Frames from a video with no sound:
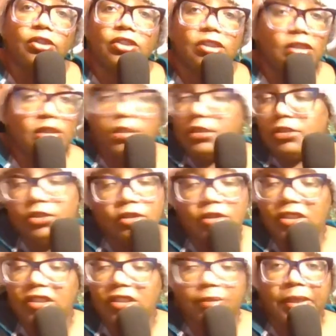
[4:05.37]
just,
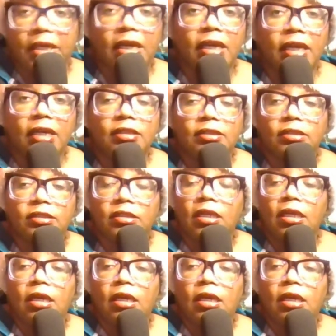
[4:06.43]
just because,